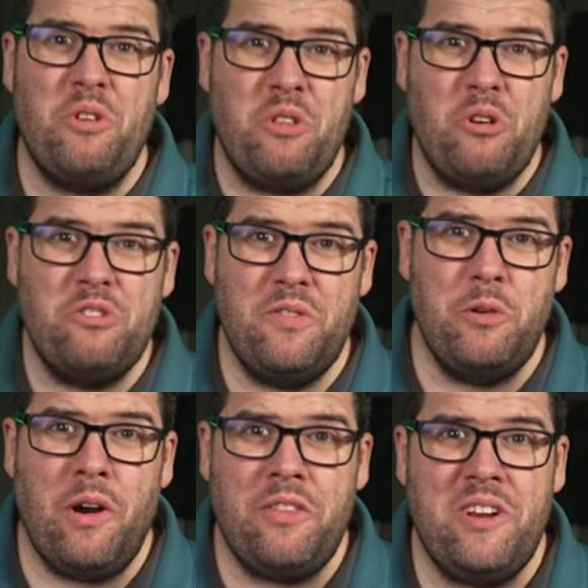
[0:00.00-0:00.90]
For those of
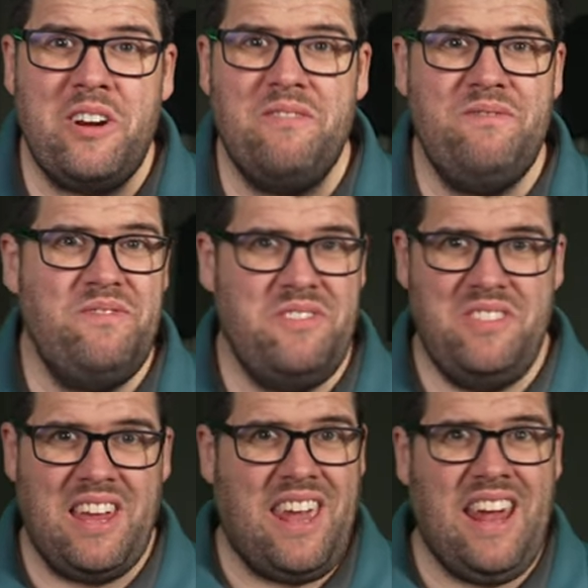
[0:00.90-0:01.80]
you out there
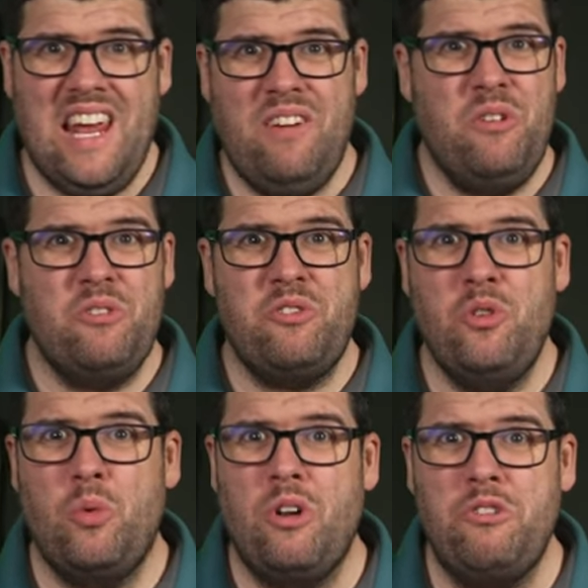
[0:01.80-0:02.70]
that can't have those
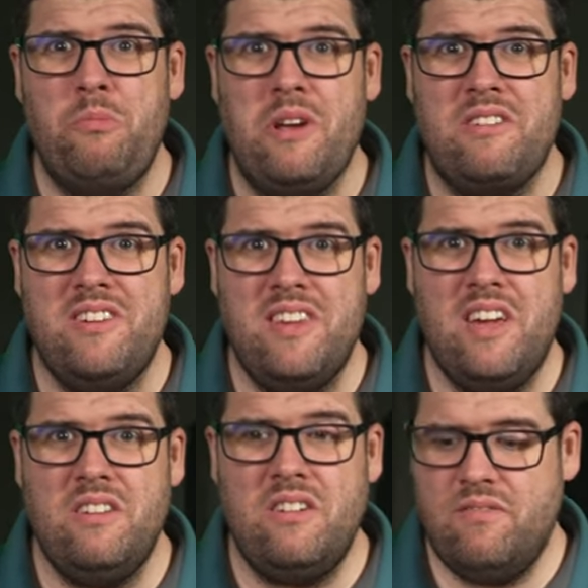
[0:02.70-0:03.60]
two worlds mixed
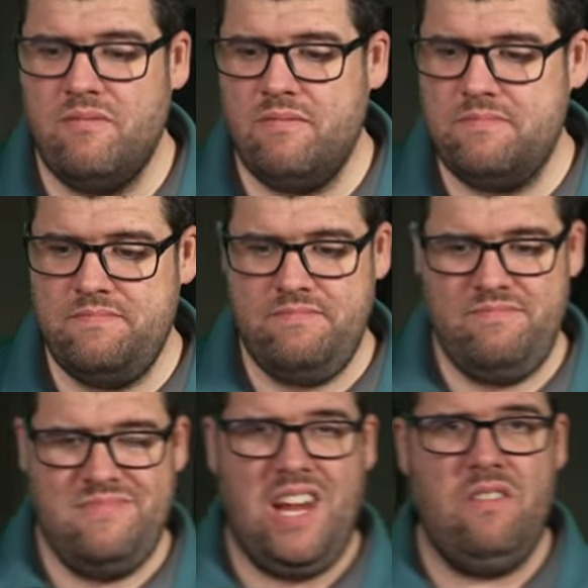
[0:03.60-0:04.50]
together,
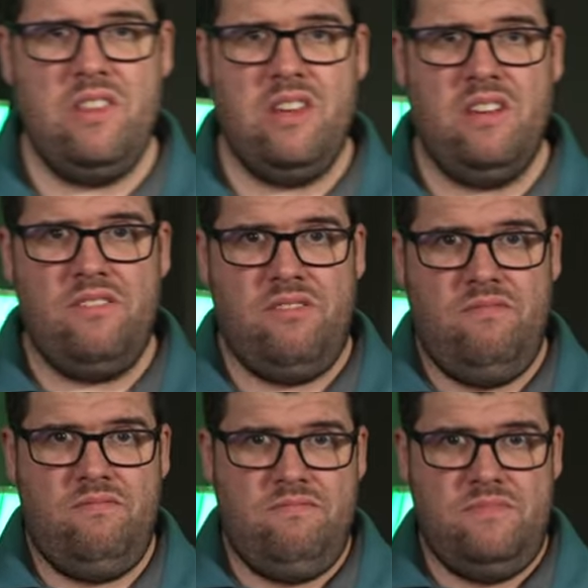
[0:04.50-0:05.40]
everything is
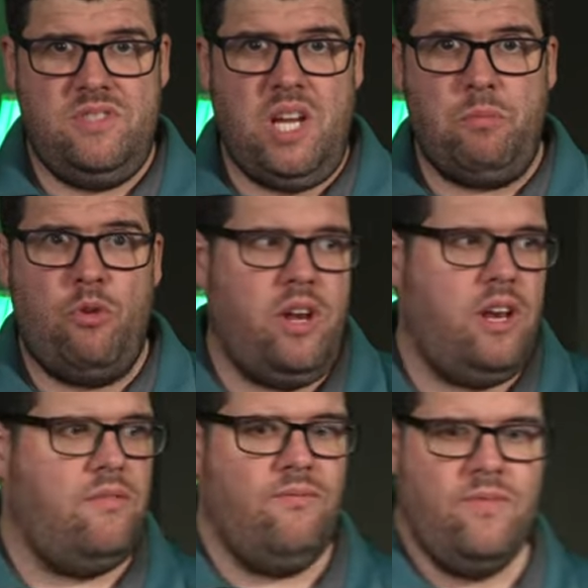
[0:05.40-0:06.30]

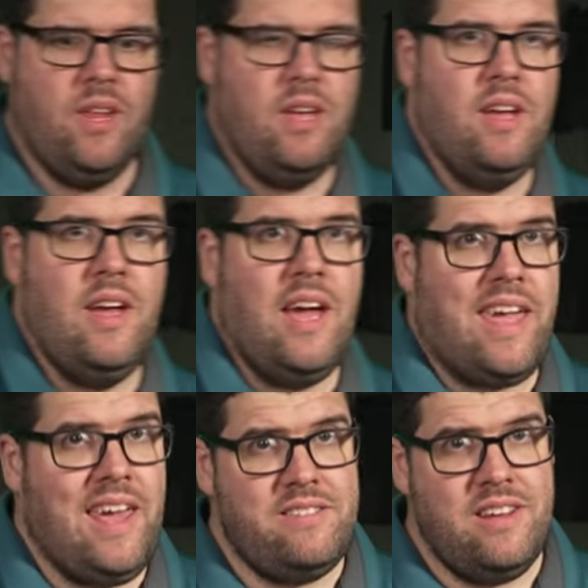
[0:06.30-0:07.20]
separated.
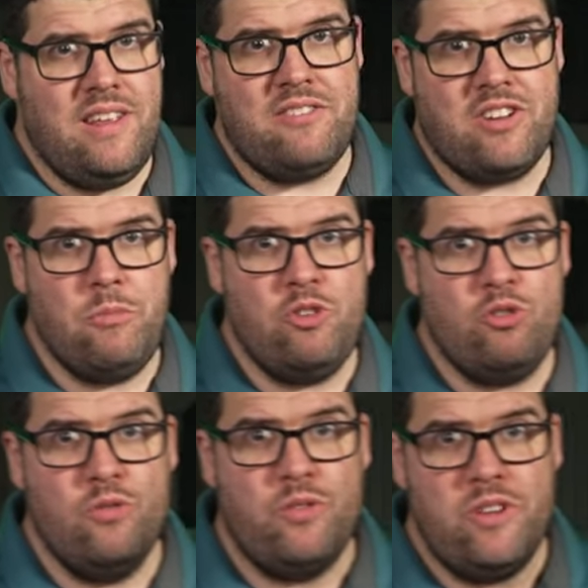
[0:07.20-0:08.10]
Can't say that's gonna be
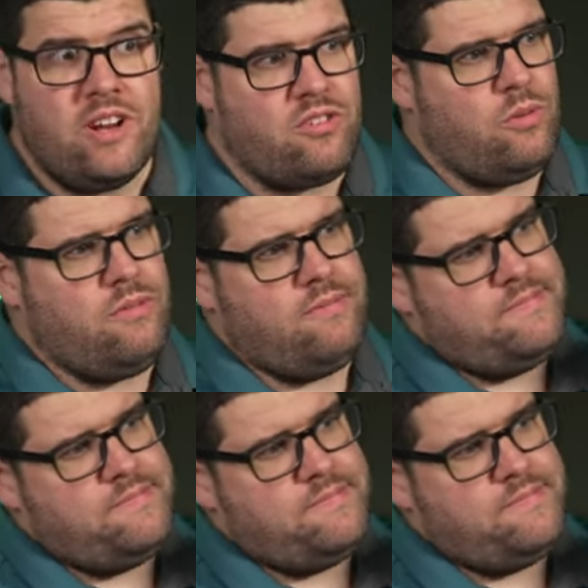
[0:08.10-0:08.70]
true for the next one.